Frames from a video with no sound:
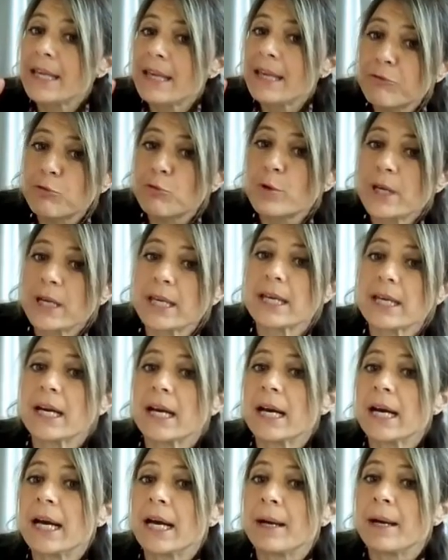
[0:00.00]
if we
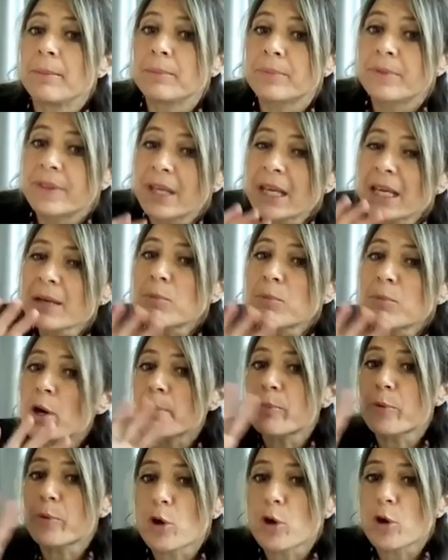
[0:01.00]
think
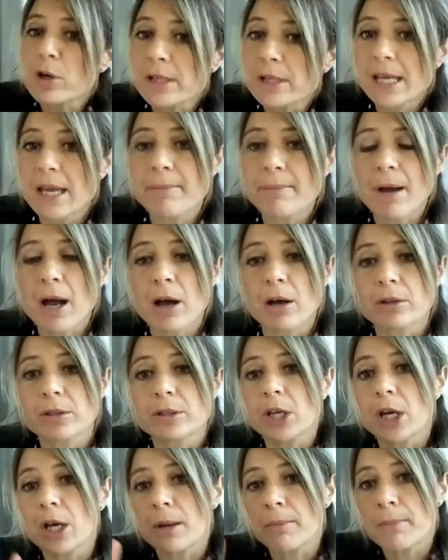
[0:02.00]
more broadly
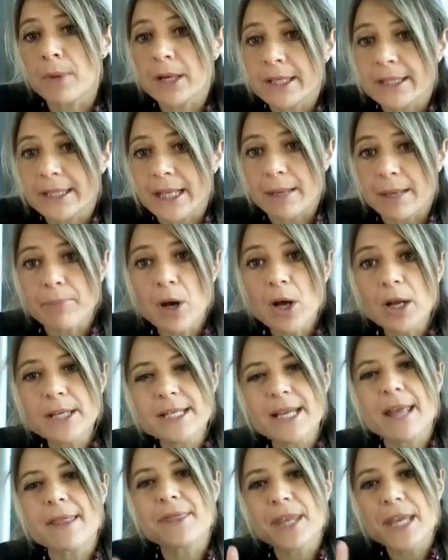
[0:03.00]
about monetary
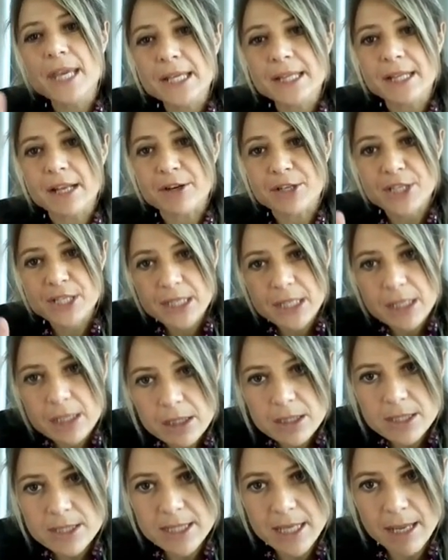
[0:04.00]
policy, I think there is
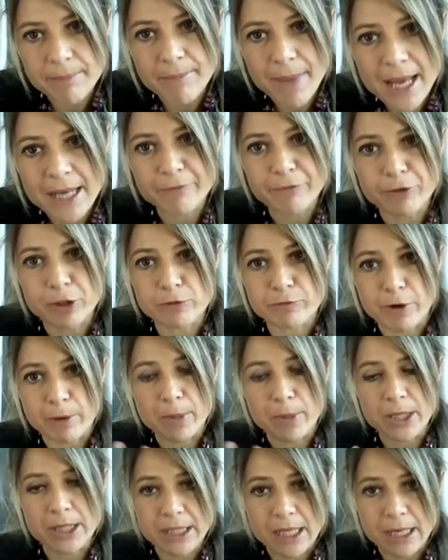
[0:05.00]
still some benefit
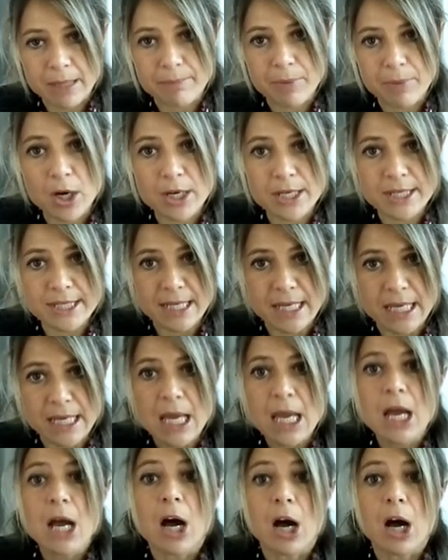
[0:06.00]
from monetary
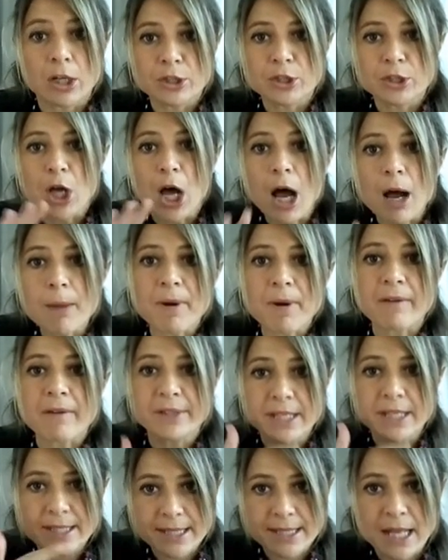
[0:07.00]
policy on top
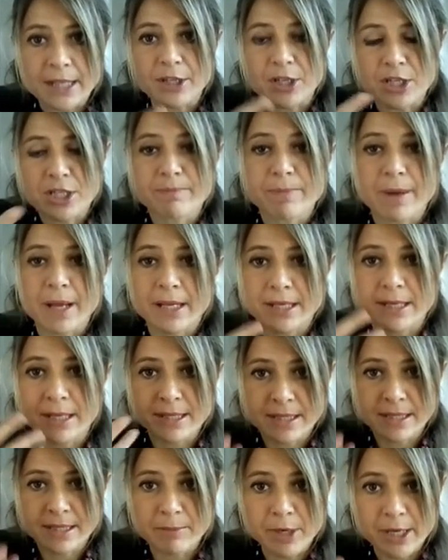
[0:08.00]
of the standard
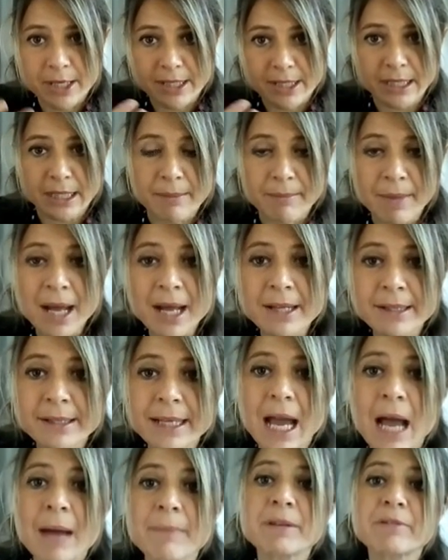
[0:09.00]
stimulating
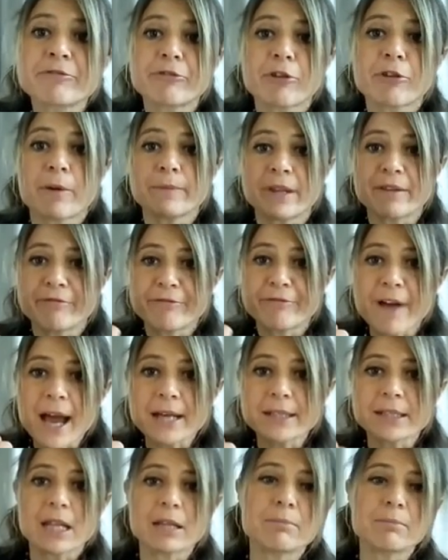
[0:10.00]
demand coming from the
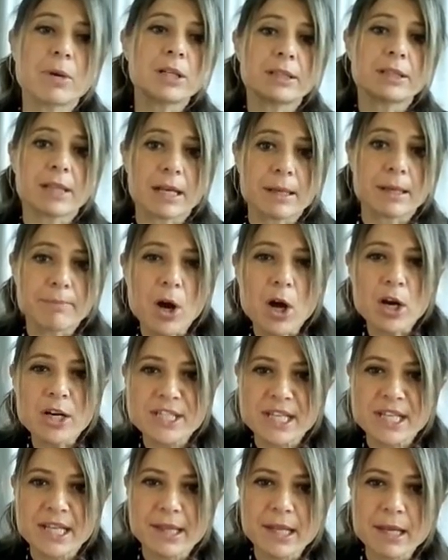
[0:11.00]
fact that monetary
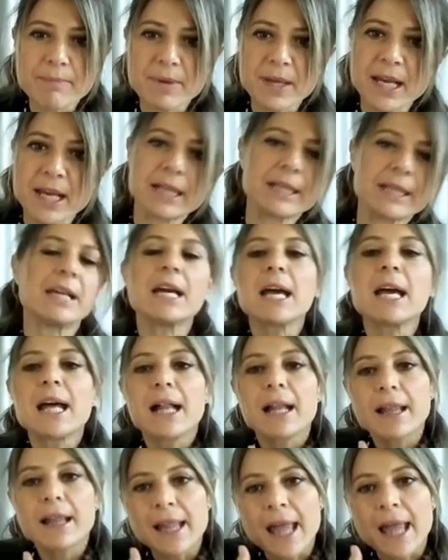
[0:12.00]
policy typically
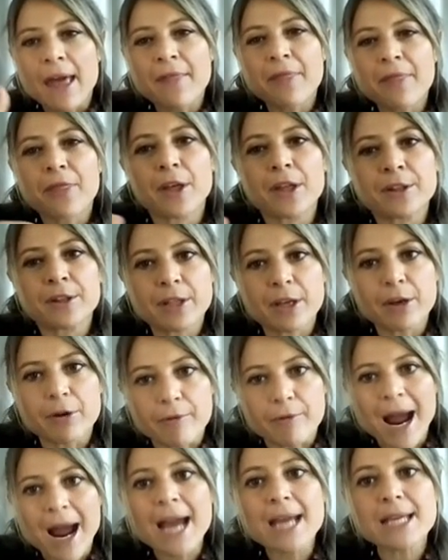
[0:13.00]
lengthen the
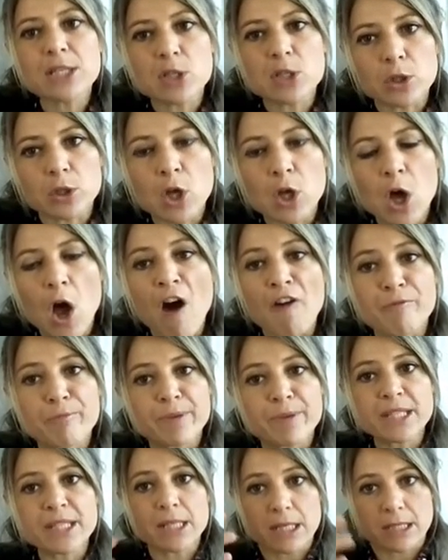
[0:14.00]
horizon of
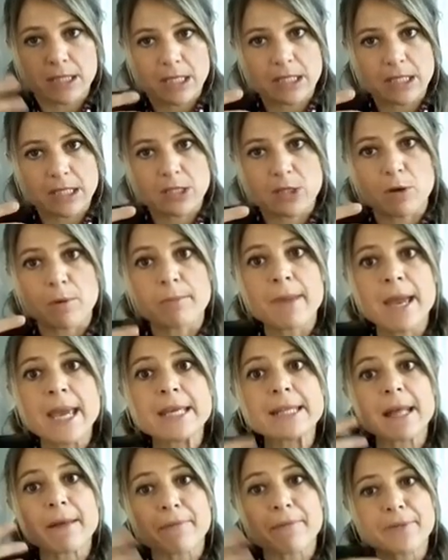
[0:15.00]
businesses, so
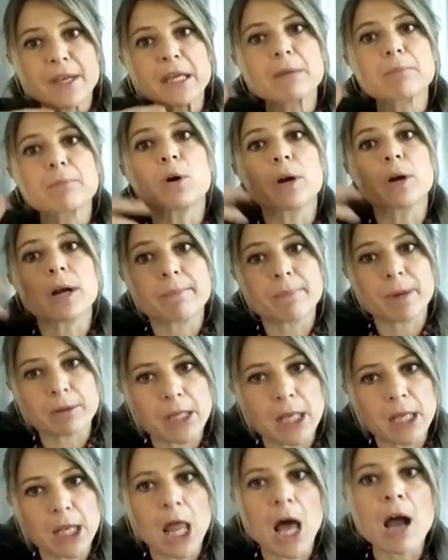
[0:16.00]
make them think more
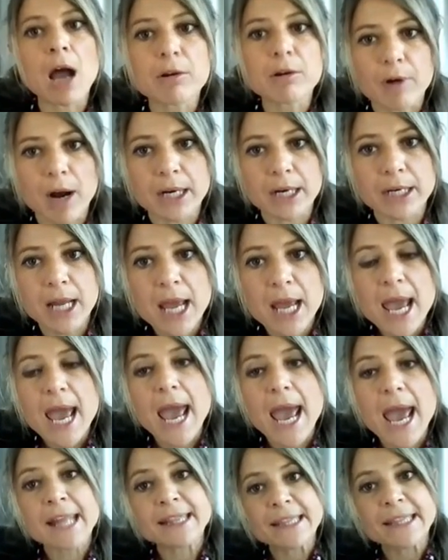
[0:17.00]
about the long run.
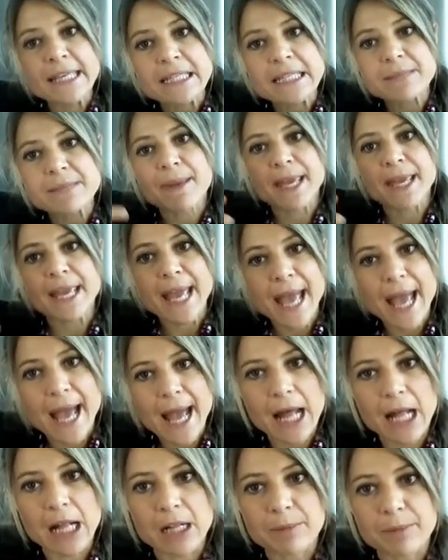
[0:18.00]
And this may
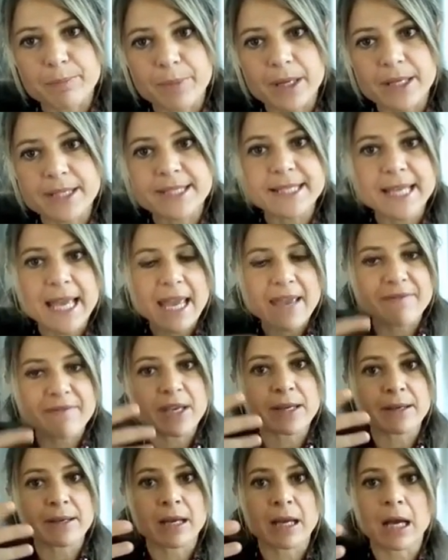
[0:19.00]
help
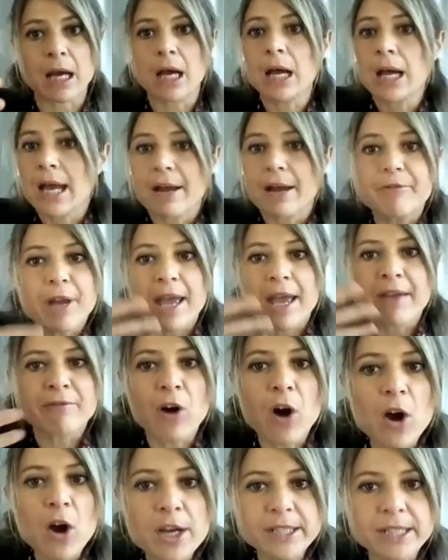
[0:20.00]
avoiding
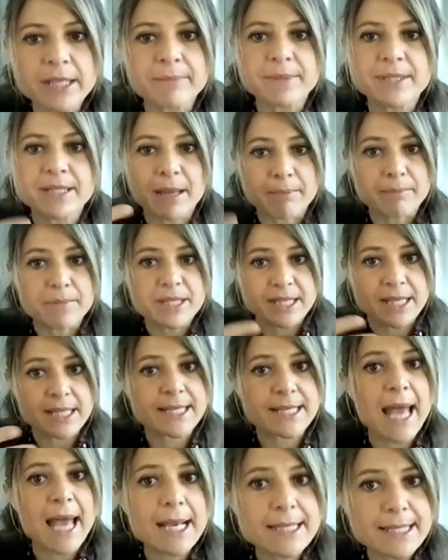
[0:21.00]
some
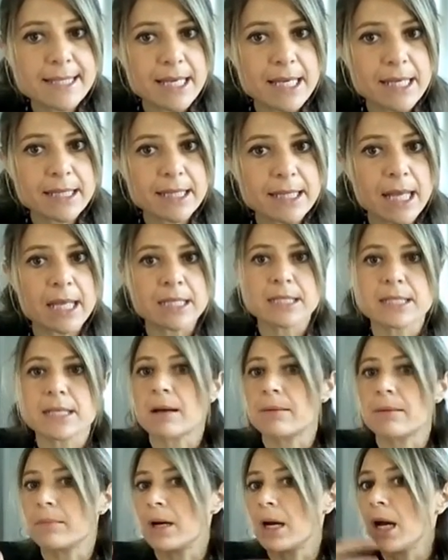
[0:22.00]
business exit and
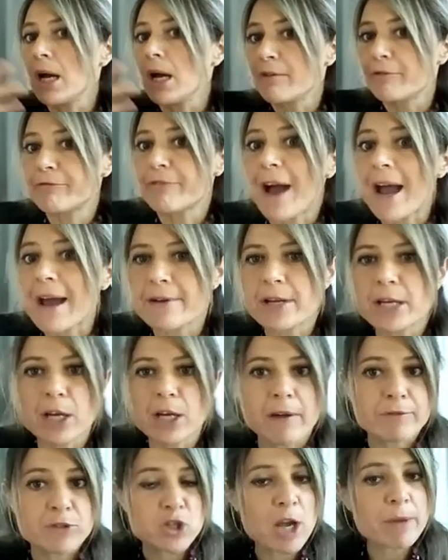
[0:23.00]
some
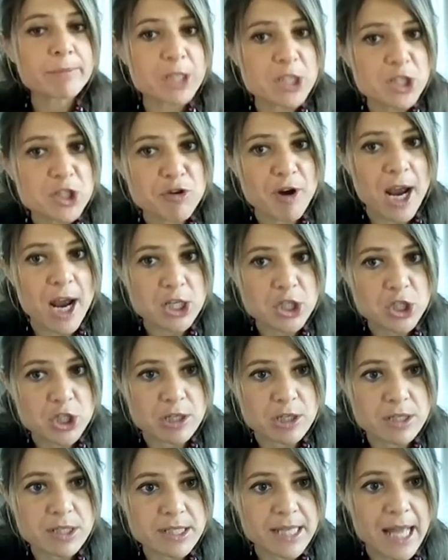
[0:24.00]
firing and job
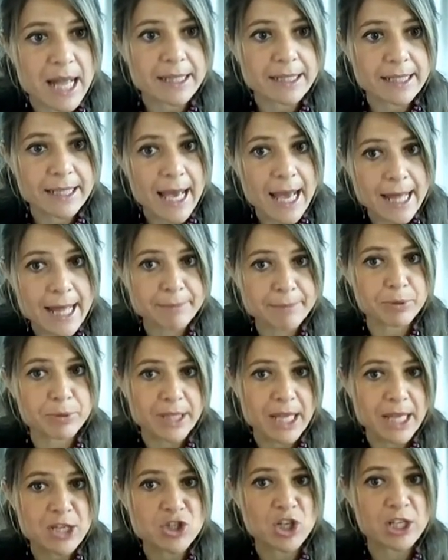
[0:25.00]
distractions that can
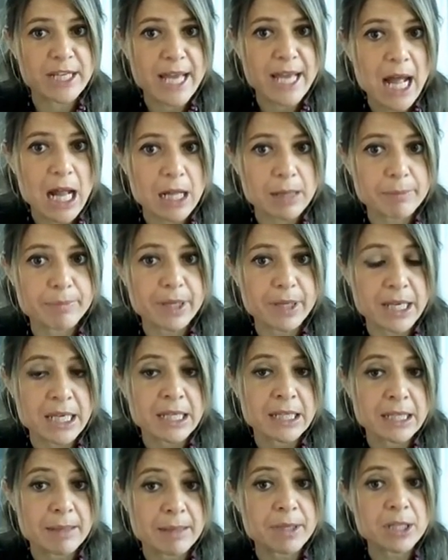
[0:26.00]
potentially help
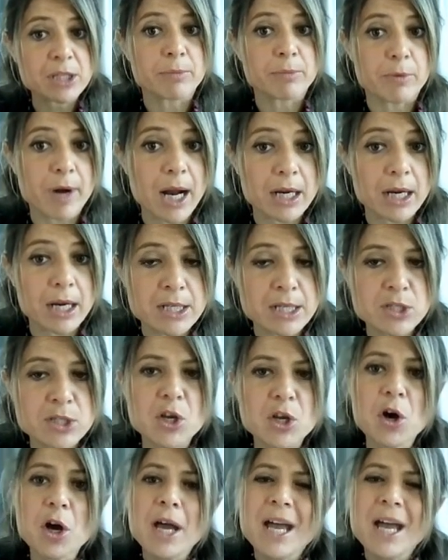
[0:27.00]
in the medium run. And
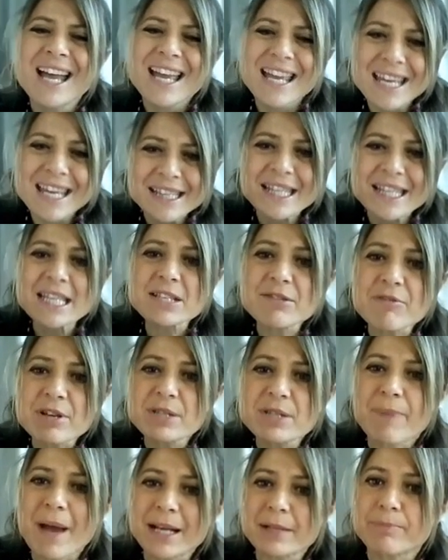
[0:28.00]
so in this
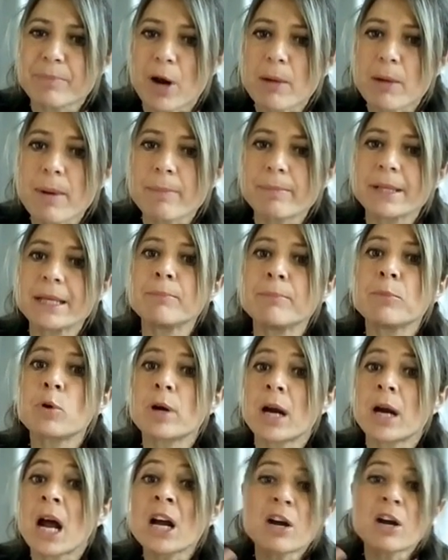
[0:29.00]
respect, probably
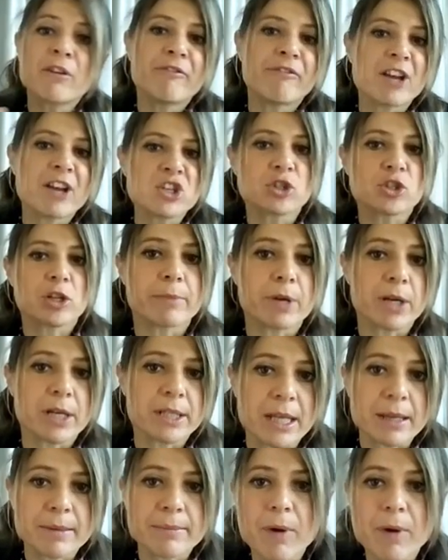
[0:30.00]
more unconventional
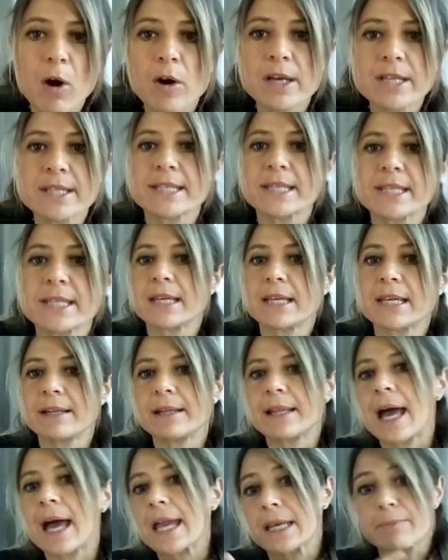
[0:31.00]
monetary policy
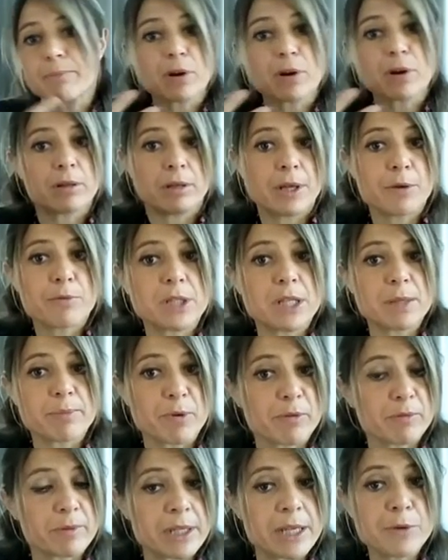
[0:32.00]
like
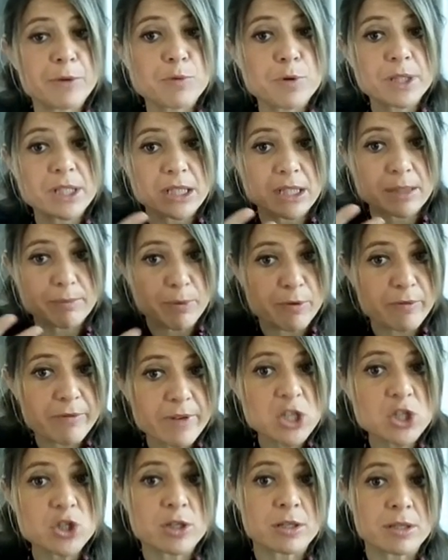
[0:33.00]
liquidity
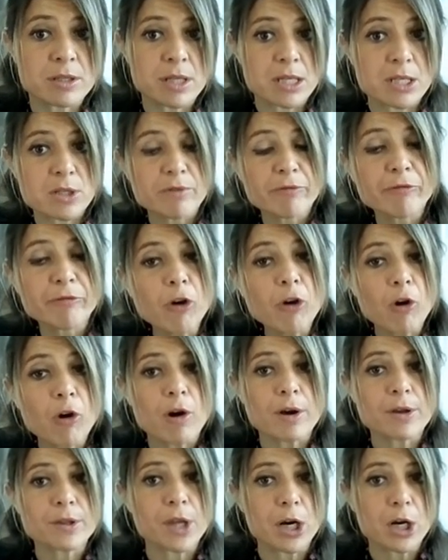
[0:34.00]
provisions and so
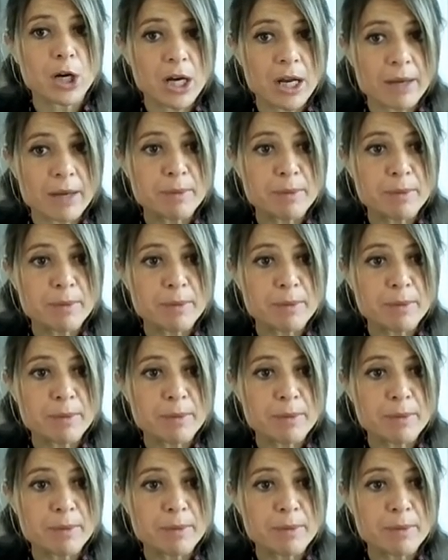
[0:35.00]
forth are going